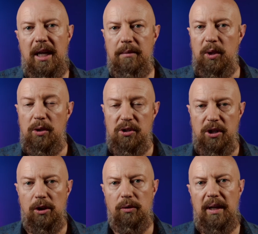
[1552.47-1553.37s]
anybody who does
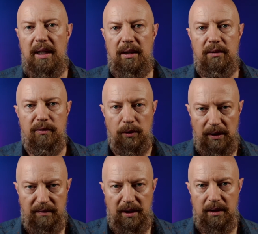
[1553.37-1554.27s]
color grading for a
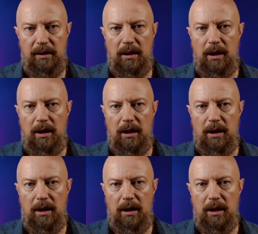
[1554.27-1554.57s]
living,